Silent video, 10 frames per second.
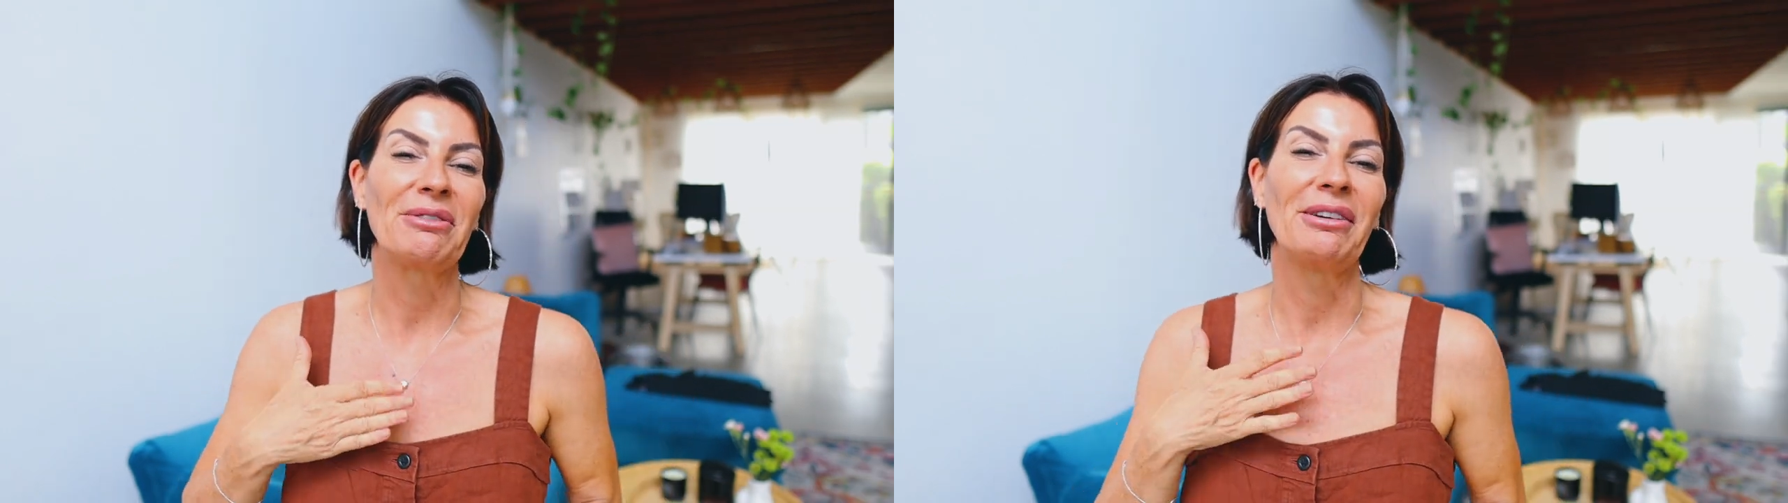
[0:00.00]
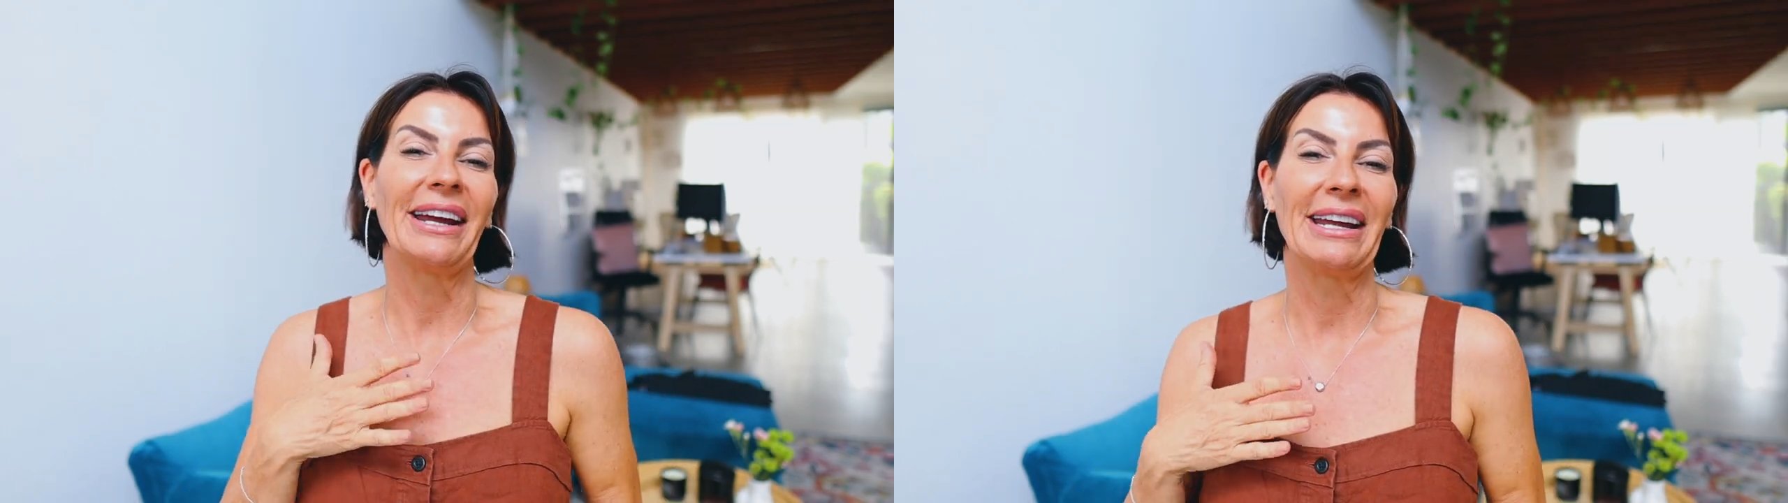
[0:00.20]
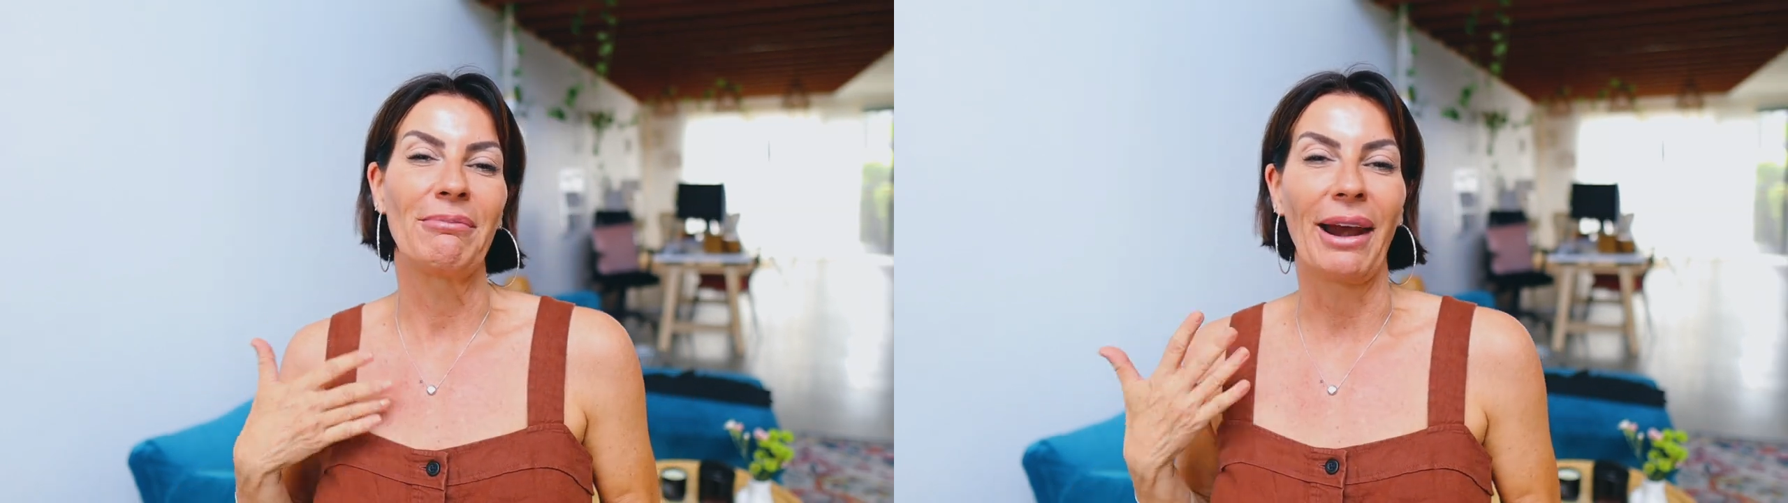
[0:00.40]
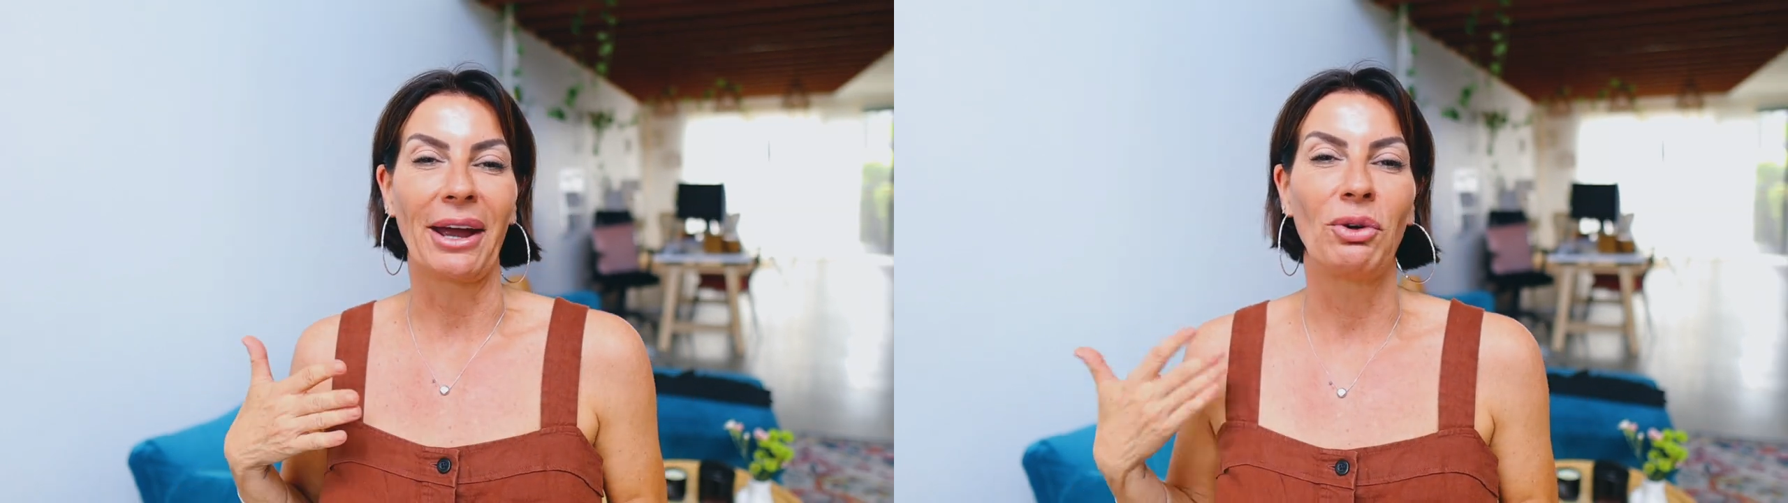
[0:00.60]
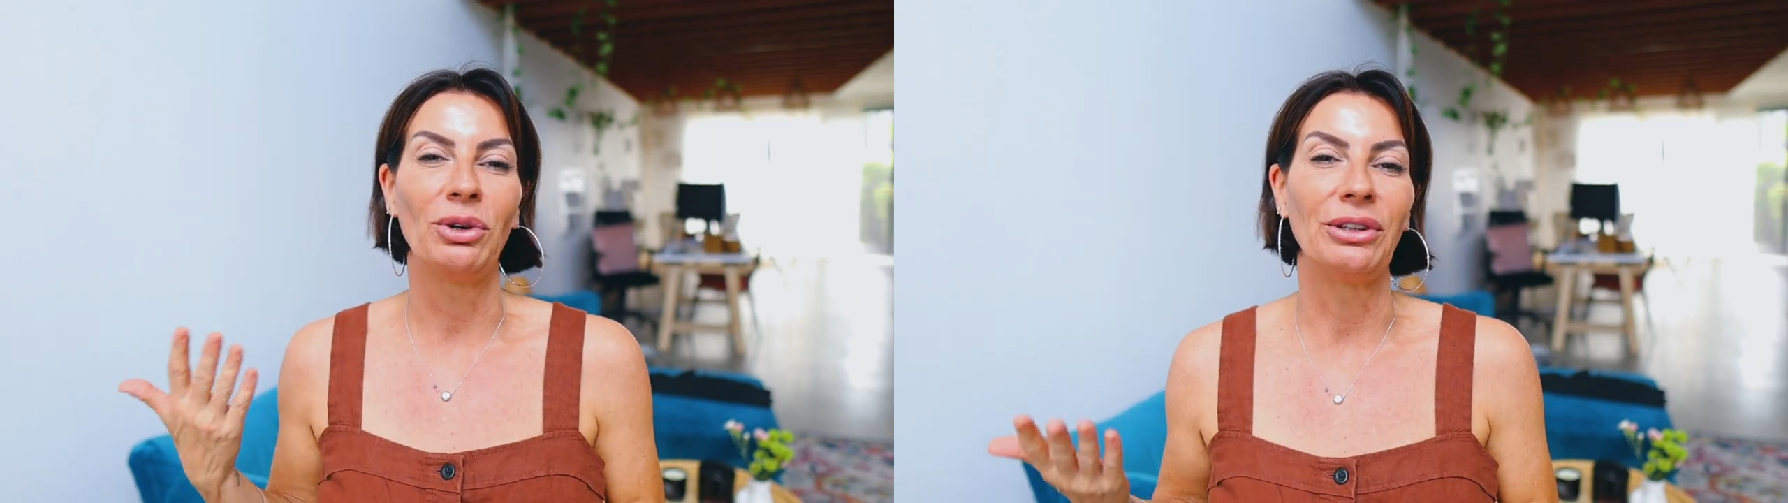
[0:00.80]
of wearing
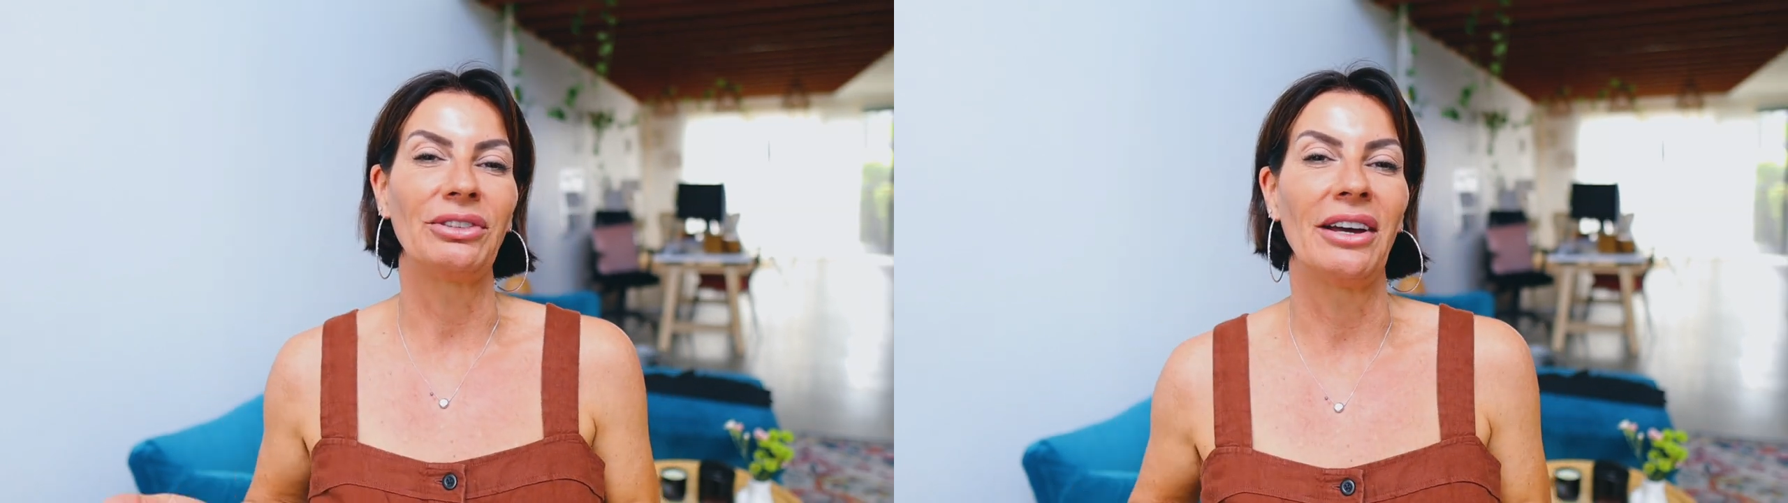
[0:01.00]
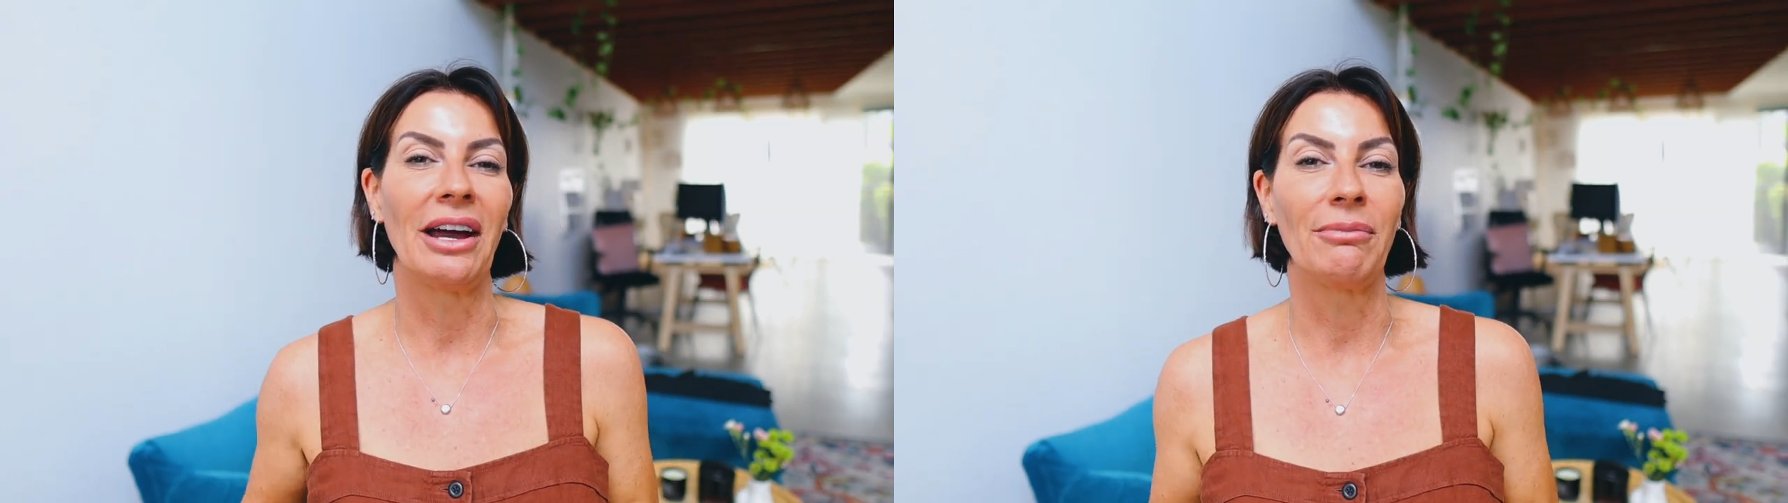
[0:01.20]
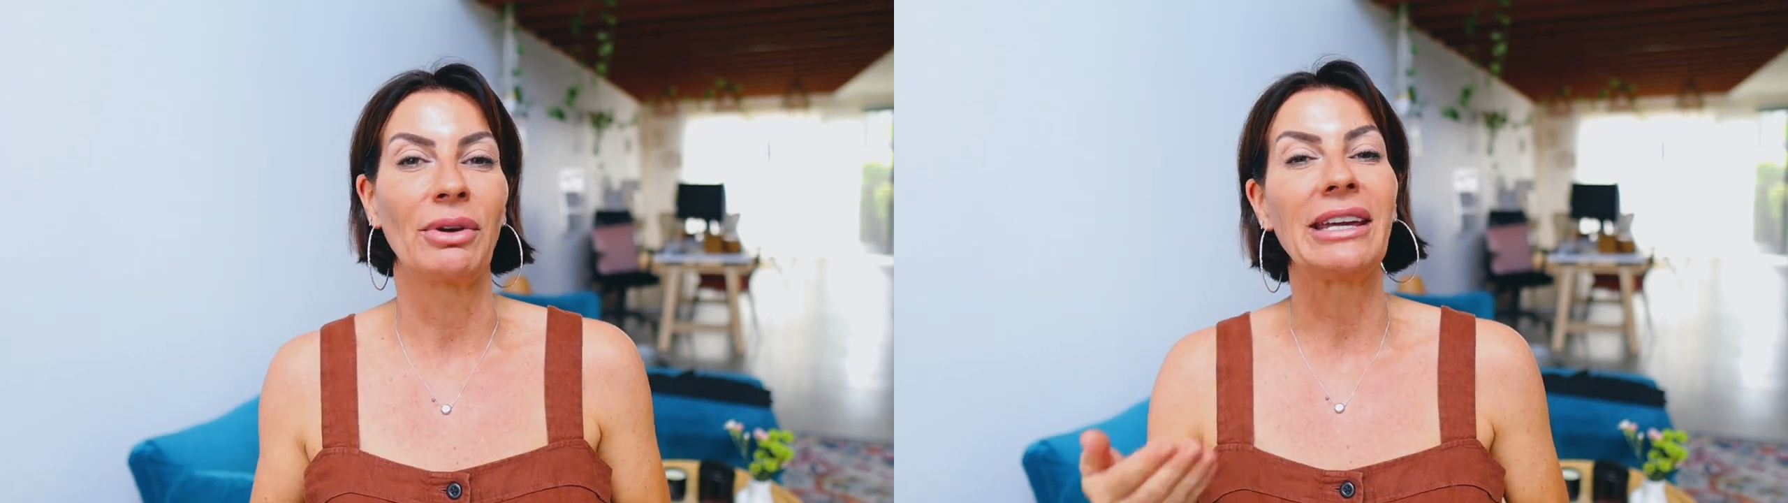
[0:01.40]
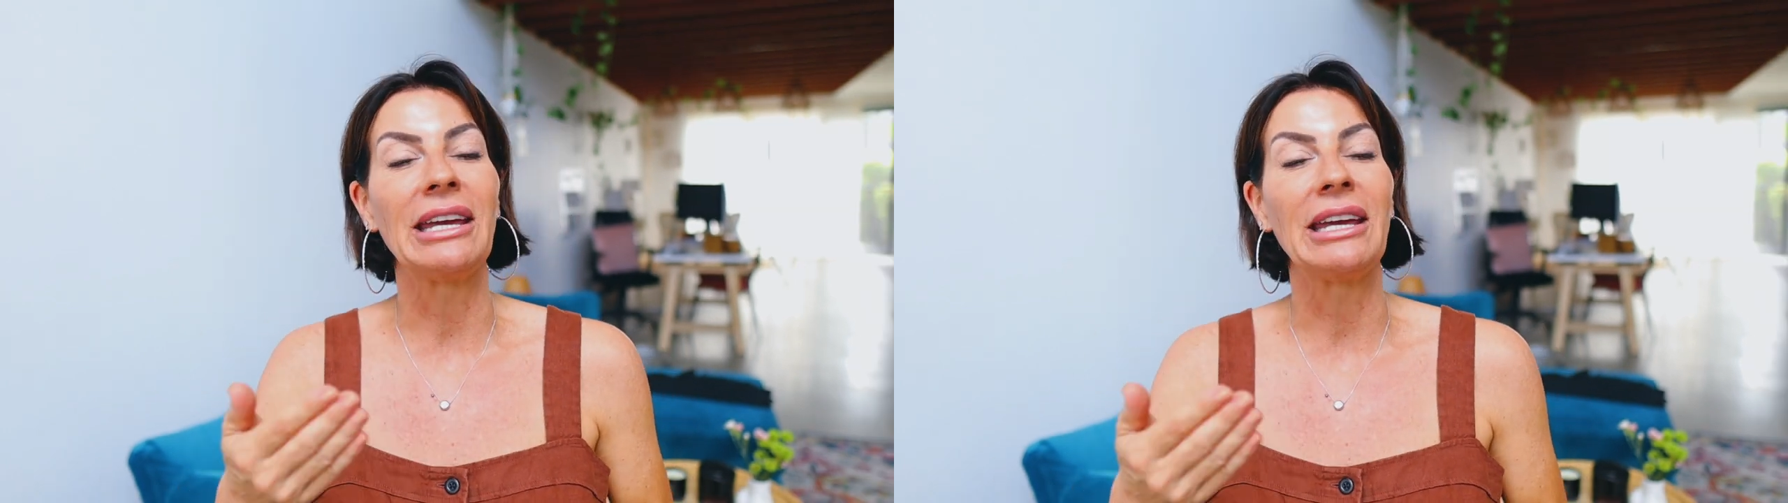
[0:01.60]
black all the time,